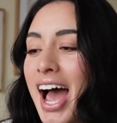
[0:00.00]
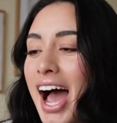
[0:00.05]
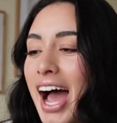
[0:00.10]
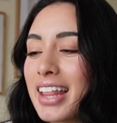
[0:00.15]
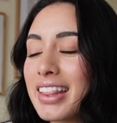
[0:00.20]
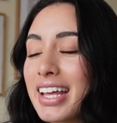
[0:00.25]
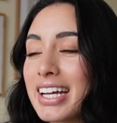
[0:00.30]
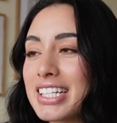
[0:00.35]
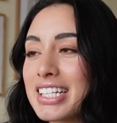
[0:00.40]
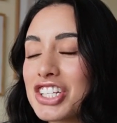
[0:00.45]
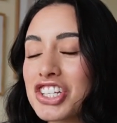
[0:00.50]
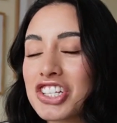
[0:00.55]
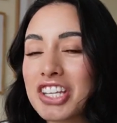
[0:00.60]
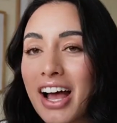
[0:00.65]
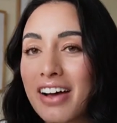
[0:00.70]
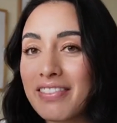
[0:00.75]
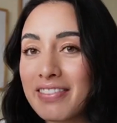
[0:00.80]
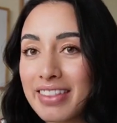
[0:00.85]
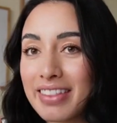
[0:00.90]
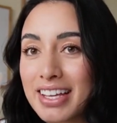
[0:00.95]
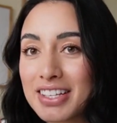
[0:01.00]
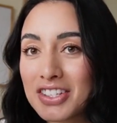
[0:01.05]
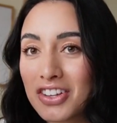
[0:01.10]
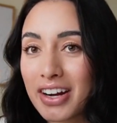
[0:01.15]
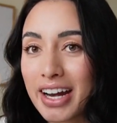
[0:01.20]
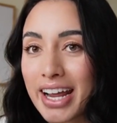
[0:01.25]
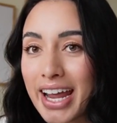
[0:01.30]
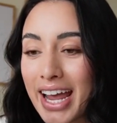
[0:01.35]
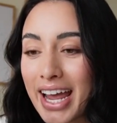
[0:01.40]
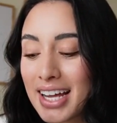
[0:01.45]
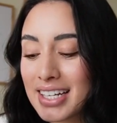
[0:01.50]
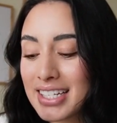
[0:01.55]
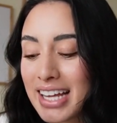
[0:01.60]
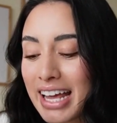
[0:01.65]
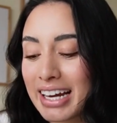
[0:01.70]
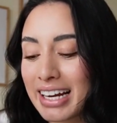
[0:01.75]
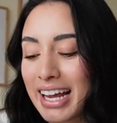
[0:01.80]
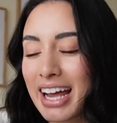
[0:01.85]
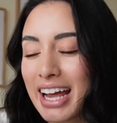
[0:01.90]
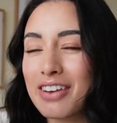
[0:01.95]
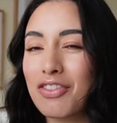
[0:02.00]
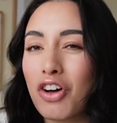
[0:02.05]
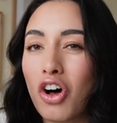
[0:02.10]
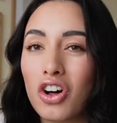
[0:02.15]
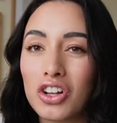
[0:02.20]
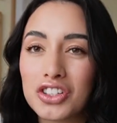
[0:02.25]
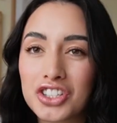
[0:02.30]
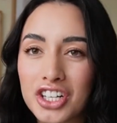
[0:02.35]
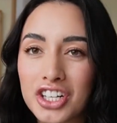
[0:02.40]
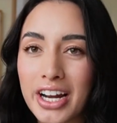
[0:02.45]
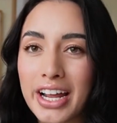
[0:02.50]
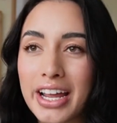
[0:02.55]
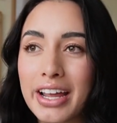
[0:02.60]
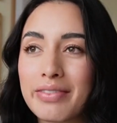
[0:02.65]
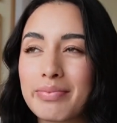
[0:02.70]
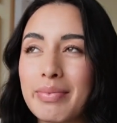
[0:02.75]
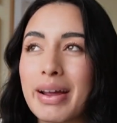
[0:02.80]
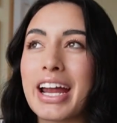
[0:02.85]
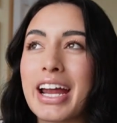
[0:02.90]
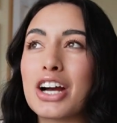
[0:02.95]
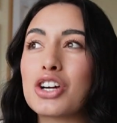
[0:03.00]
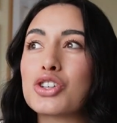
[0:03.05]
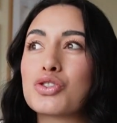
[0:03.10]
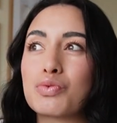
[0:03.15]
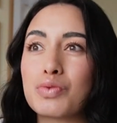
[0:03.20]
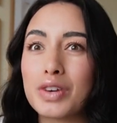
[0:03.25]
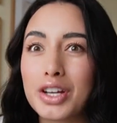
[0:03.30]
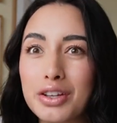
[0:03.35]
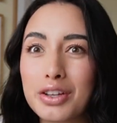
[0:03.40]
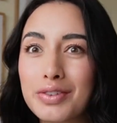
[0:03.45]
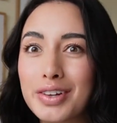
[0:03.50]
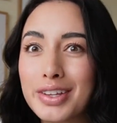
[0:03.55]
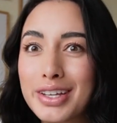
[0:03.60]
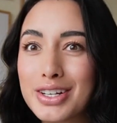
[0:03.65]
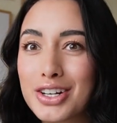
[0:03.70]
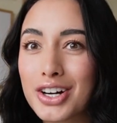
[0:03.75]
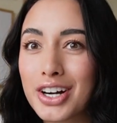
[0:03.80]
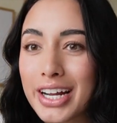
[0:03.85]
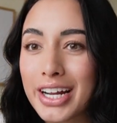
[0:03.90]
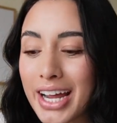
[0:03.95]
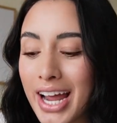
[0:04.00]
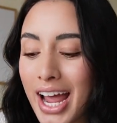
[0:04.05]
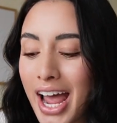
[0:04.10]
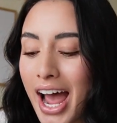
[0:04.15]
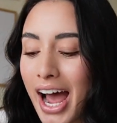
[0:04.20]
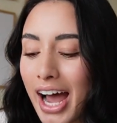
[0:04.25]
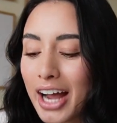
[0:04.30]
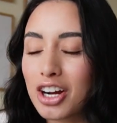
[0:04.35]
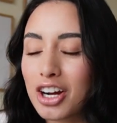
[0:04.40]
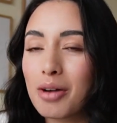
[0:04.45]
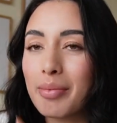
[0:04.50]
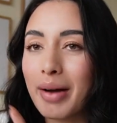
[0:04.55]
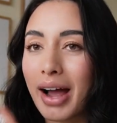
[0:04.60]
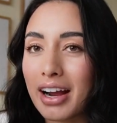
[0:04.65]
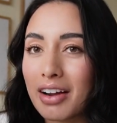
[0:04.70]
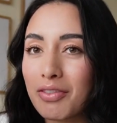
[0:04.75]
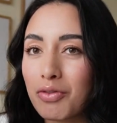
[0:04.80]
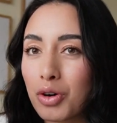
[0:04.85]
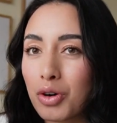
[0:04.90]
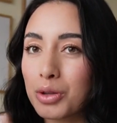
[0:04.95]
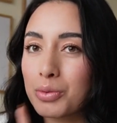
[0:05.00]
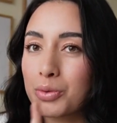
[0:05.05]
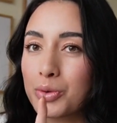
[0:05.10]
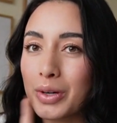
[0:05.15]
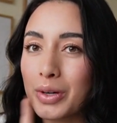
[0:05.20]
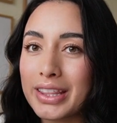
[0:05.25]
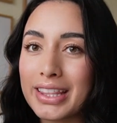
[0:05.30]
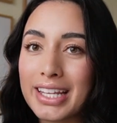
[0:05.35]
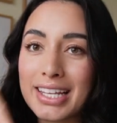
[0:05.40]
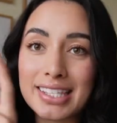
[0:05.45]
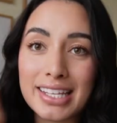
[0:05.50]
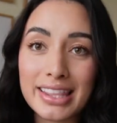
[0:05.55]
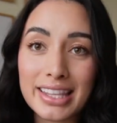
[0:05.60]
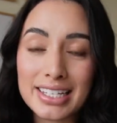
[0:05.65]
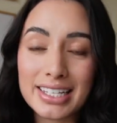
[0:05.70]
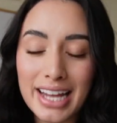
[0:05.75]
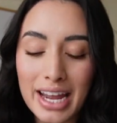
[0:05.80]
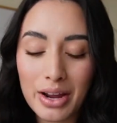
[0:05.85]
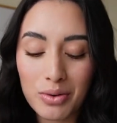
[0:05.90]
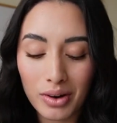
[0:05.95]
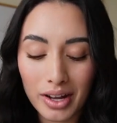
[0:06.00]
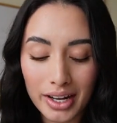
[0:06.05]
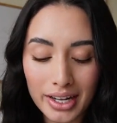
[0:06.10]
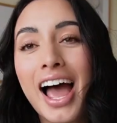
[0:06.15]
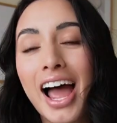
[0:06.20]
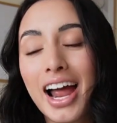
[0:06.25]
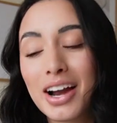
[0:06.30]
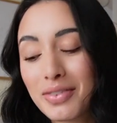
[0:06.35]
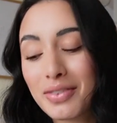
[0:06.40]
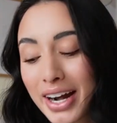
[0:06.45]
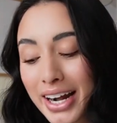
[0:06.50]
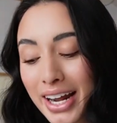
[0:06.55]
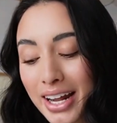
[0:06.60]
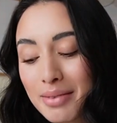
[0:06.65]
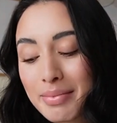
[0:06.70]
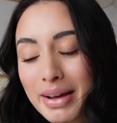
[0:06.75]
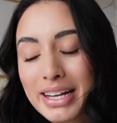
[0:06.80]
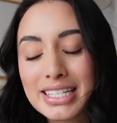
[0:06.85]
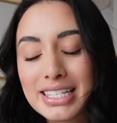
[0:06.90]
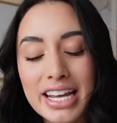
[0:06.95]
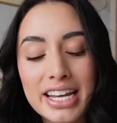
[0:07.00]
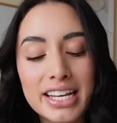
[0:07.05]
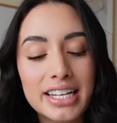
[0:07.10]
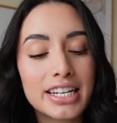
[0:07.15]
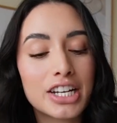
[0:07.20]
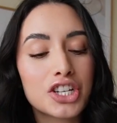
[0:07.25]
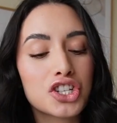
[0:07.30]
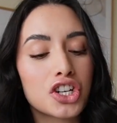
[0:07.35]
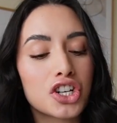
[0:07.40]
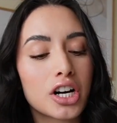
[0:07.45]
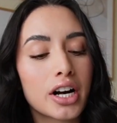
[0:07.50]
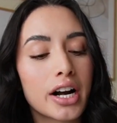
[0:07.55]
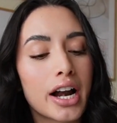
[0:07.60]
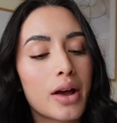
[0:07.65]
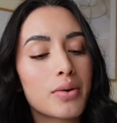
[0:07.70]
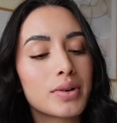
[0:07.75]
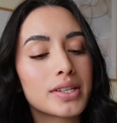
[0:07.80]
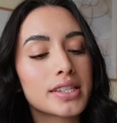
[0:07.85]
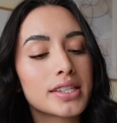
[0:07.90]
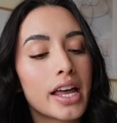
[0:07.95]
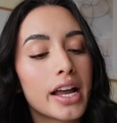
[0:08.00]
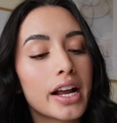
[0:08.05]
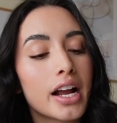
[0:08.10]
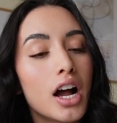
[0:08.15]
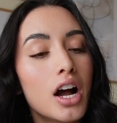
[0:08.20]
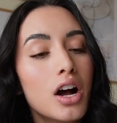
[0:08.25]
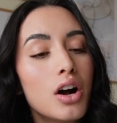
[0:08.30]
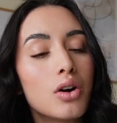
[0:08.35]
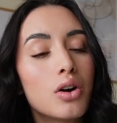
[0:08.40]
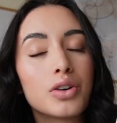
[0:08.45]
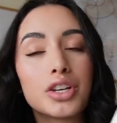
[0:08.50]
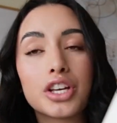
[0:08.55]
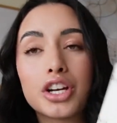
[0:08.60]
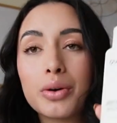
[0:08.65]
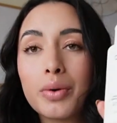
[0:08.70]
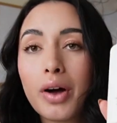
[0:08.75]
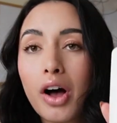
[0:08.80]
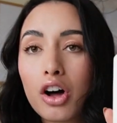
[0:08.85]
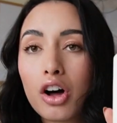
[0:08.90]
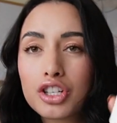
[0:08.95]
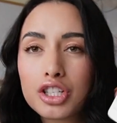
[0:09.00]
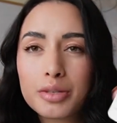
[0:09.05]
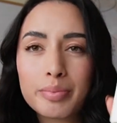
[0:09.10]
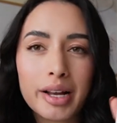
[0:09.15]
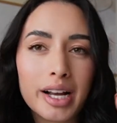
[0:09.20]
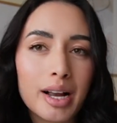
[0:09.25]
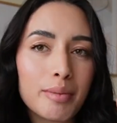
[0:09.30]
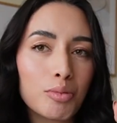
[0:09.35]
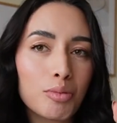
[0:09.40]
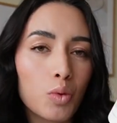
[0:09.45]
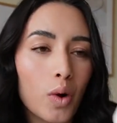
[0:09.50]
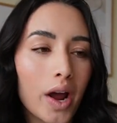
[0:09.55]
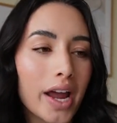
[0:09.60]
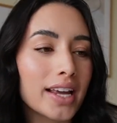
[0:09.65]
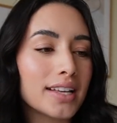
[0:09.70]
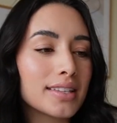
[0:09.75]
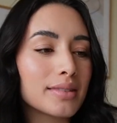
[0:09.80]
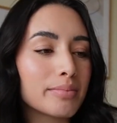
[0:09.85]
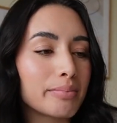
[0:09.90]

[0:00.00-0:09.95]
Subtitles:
I like to just have this on hand and kind of alternate. If my hair is really, really dirty, I go back and forth between this and the day one. I ran out of my day conditioner and I was like, oh, you know what? I'll just pick up Way's